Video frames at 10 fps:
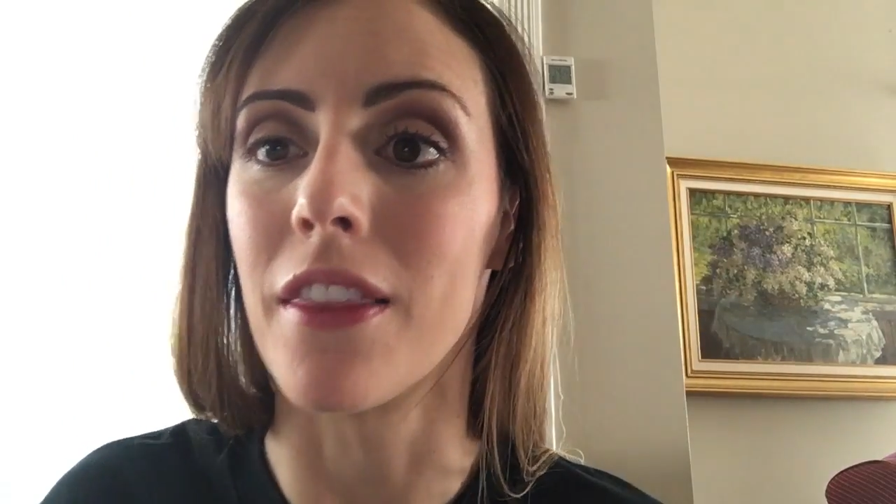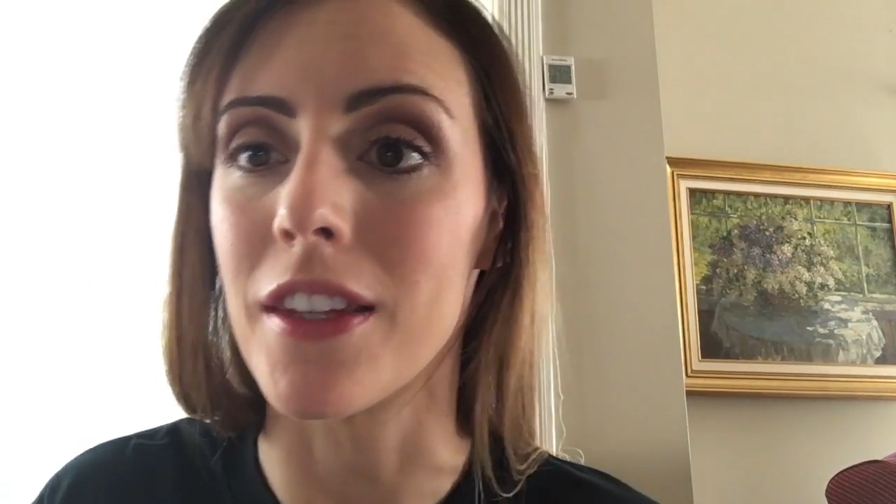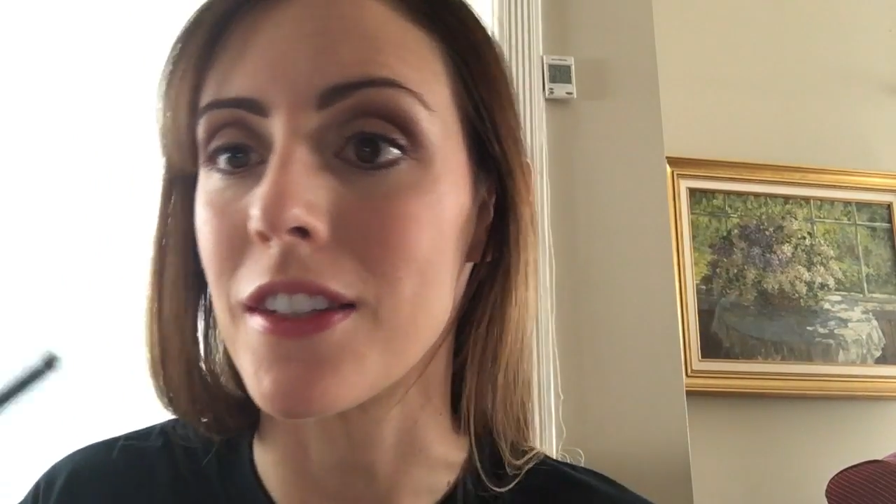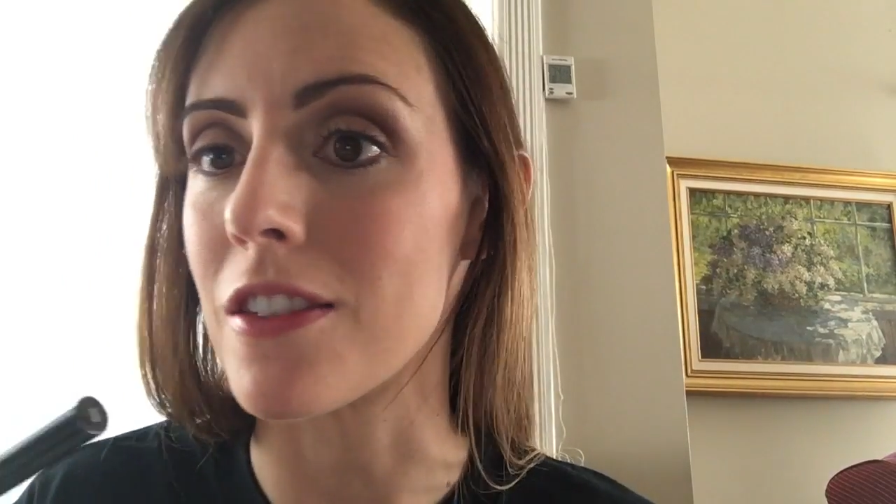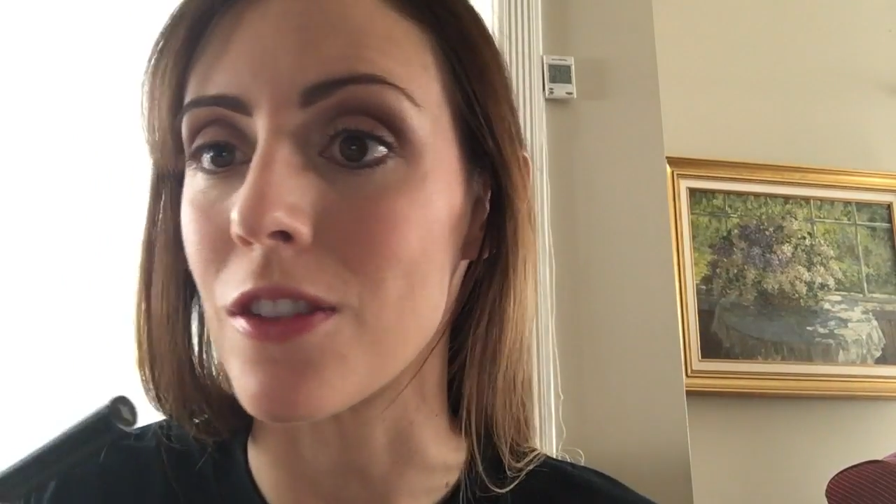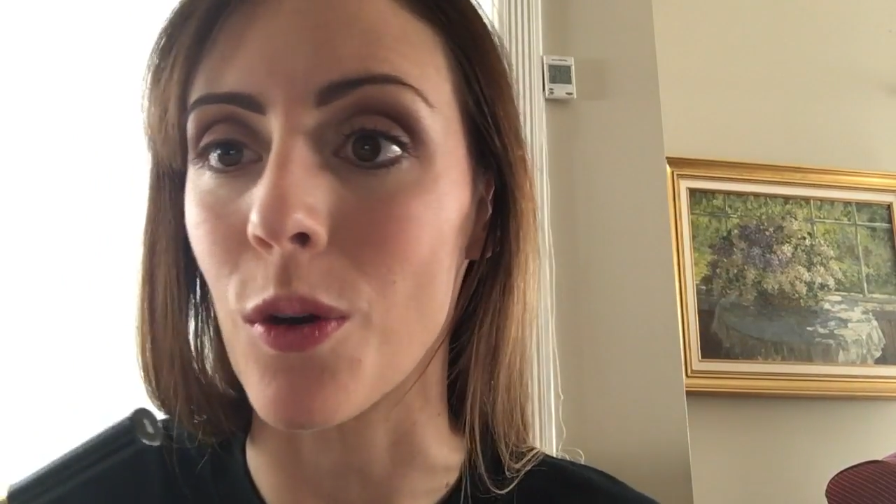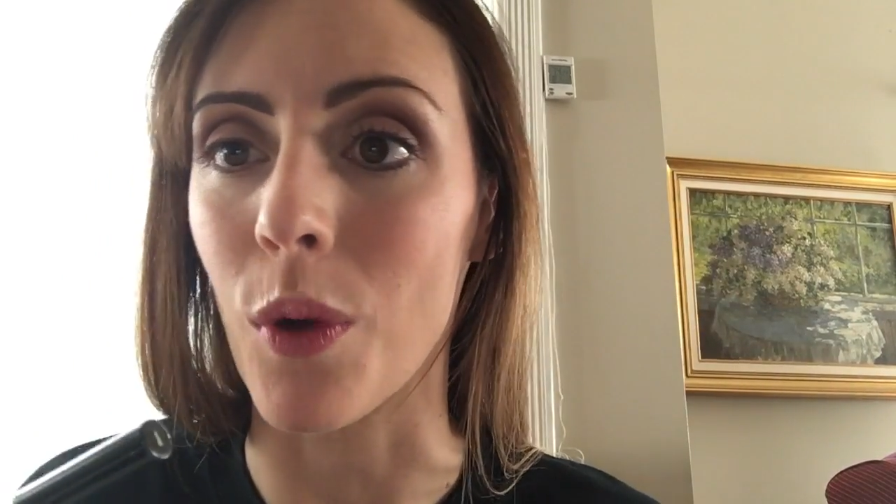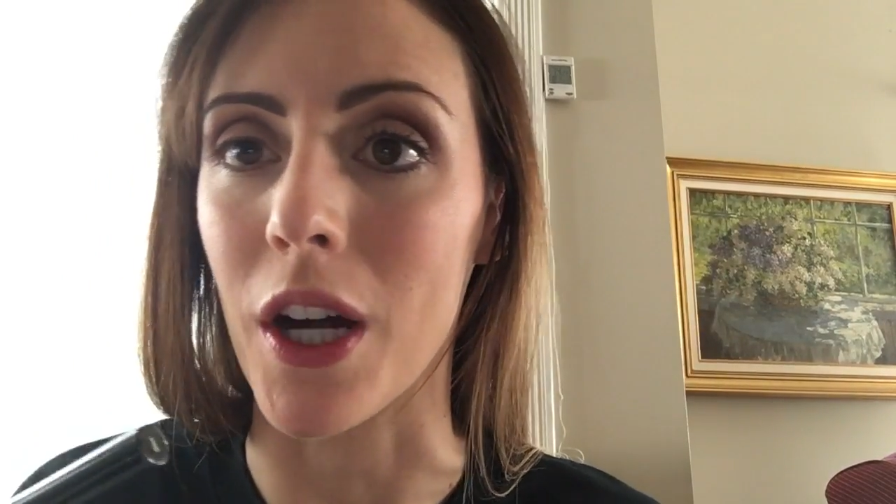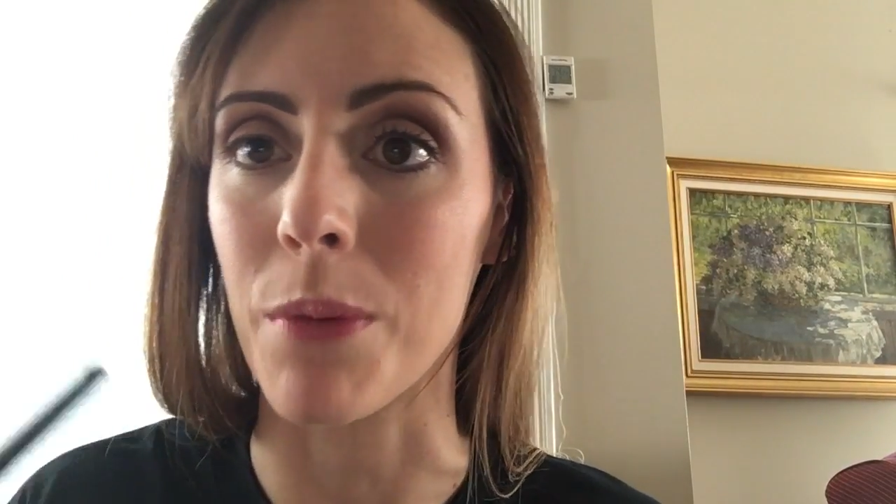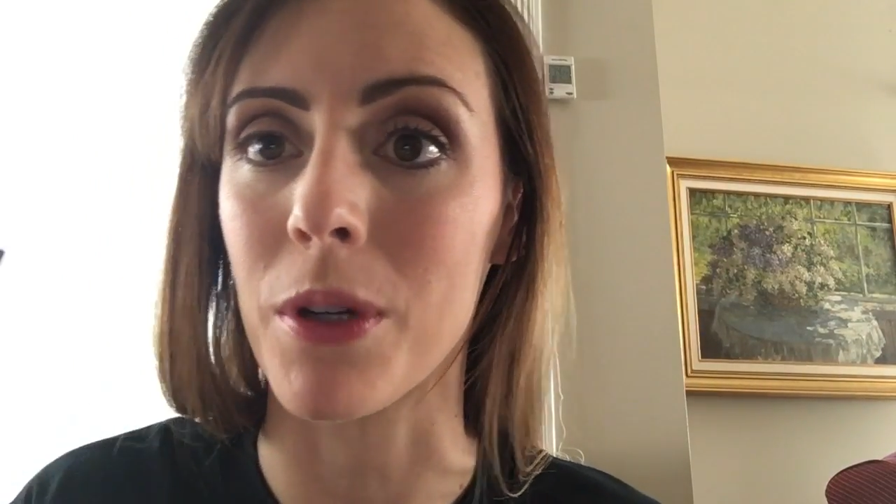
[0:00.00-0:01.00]
This is so
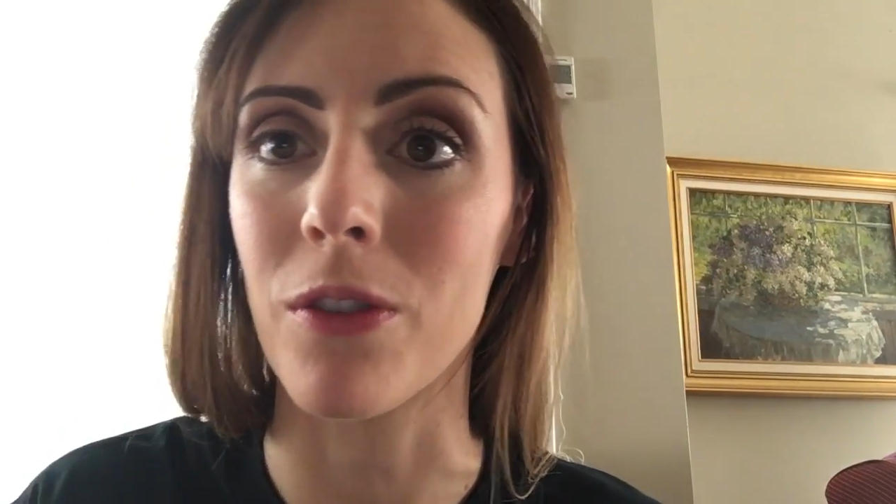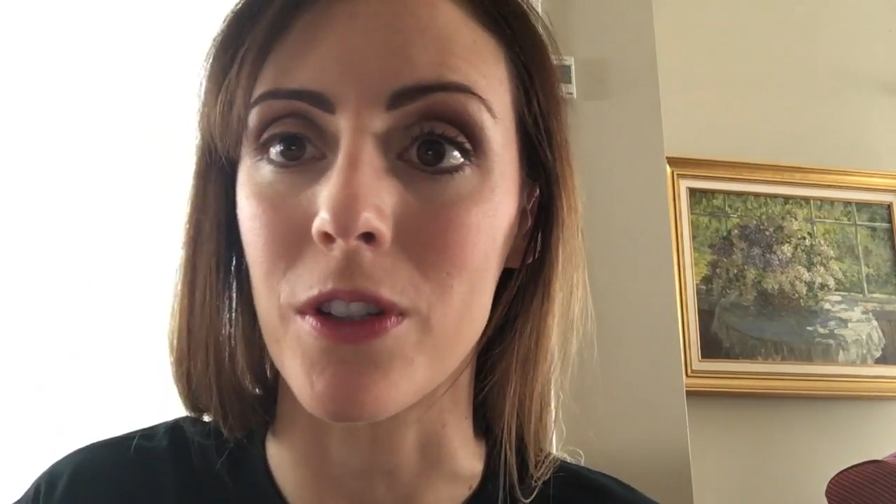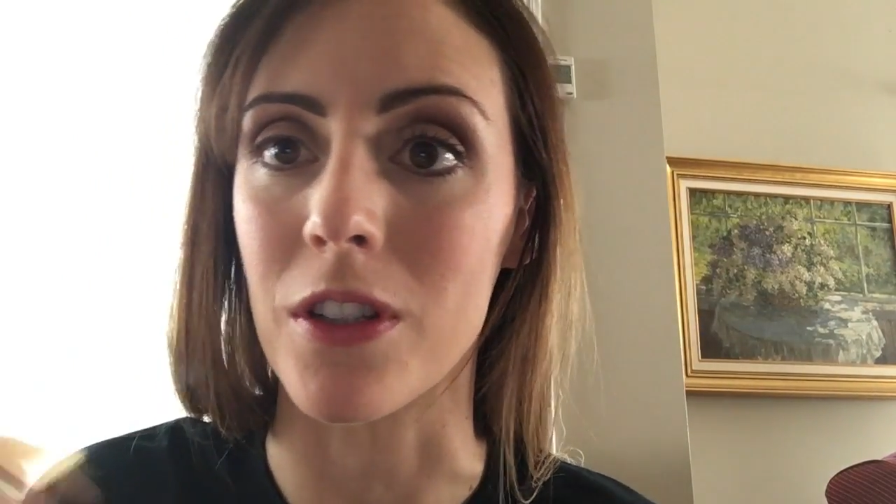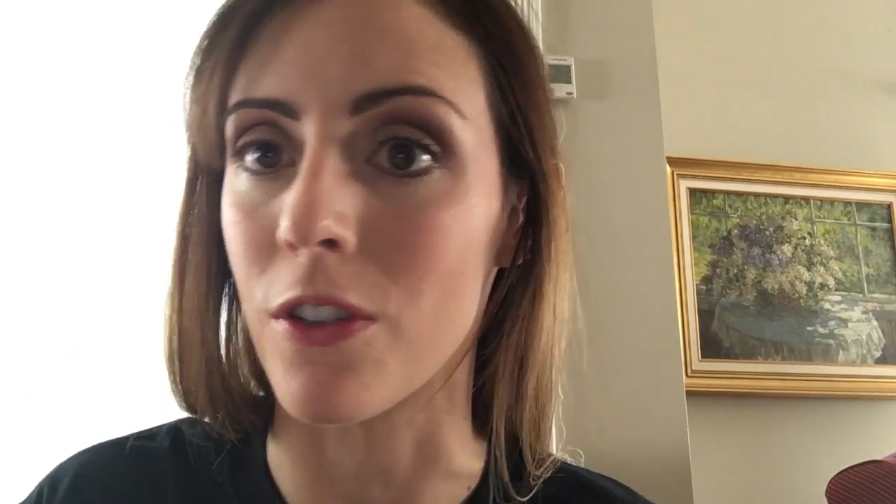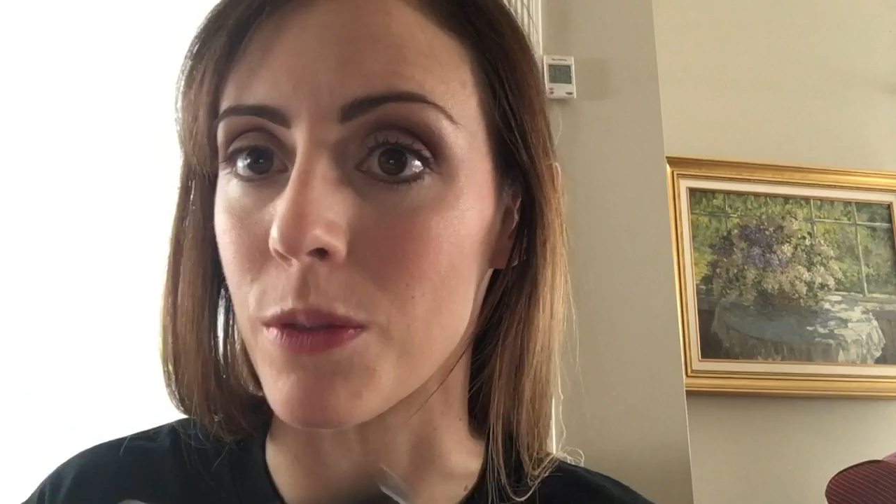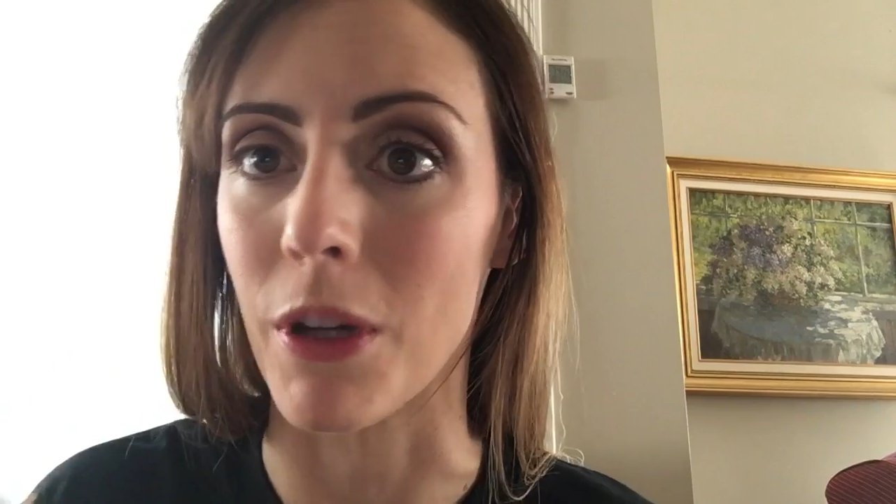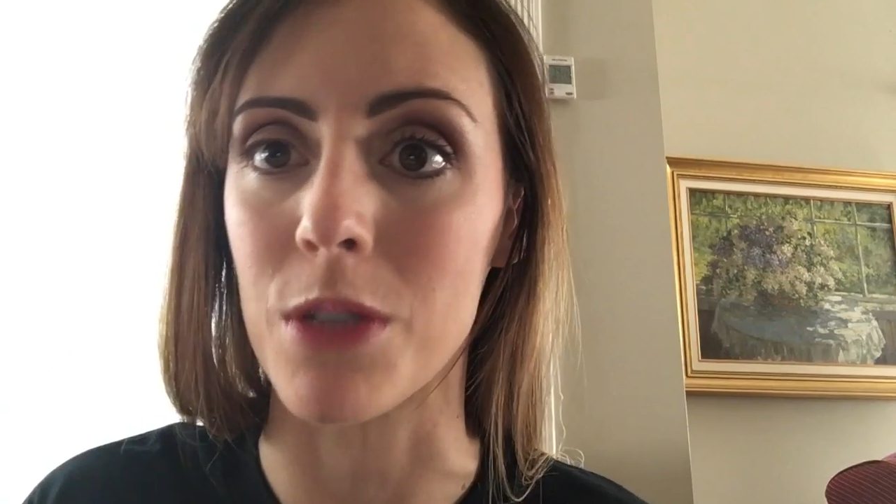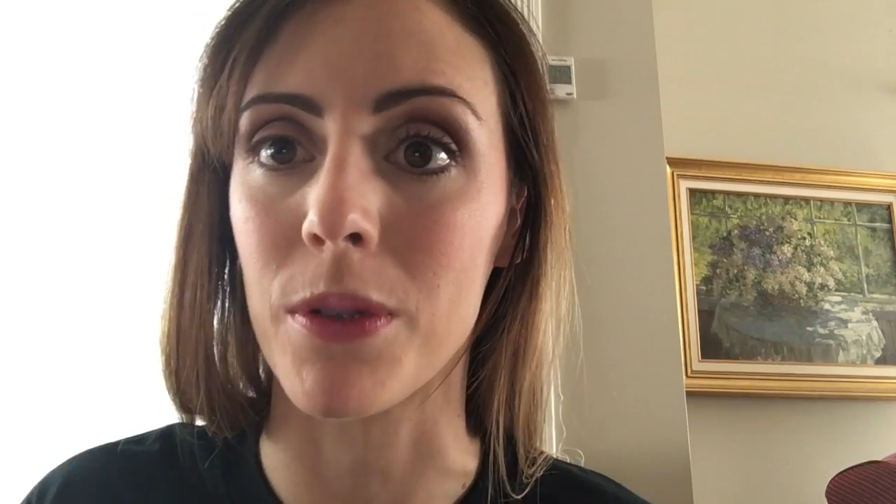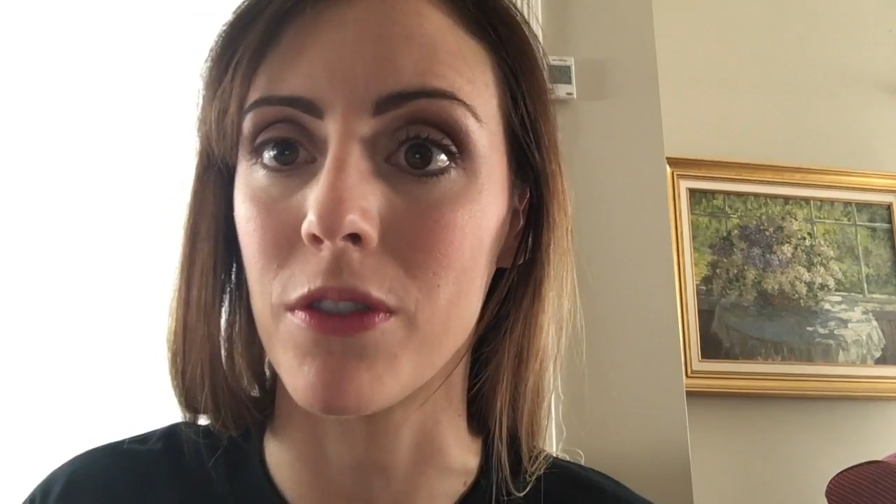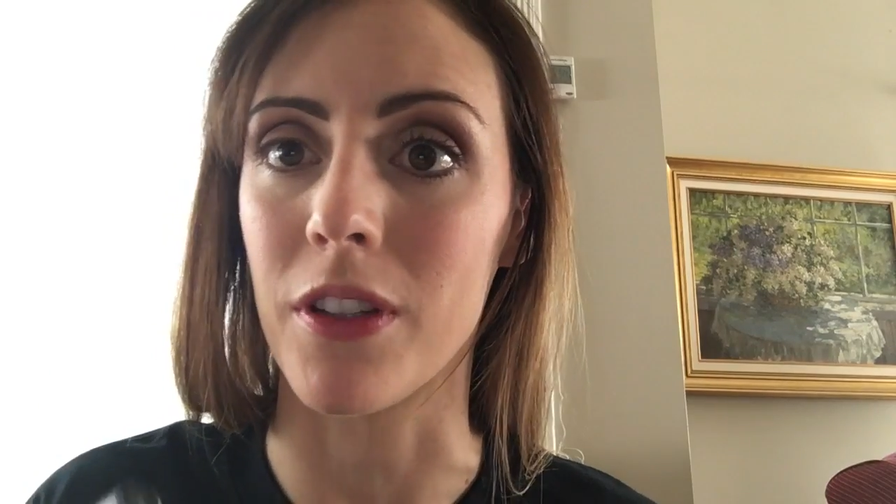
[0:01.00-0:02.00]
waterproof and so
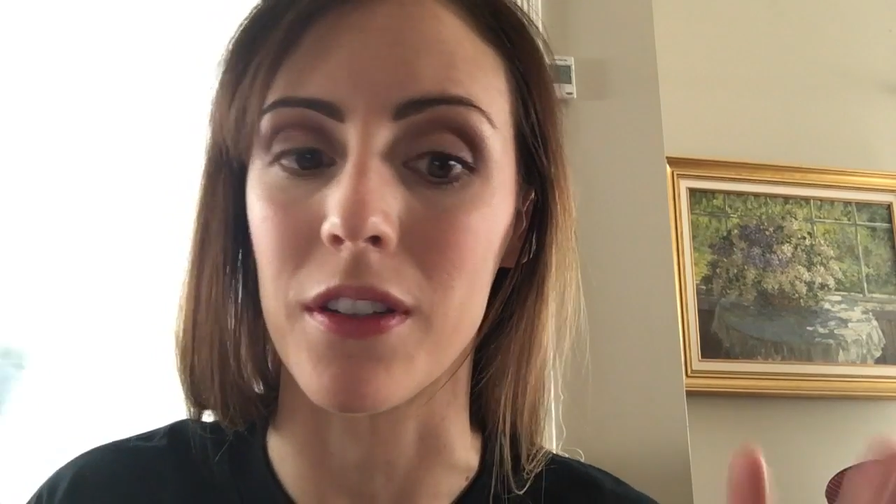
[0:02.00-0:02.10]
smudge-proof,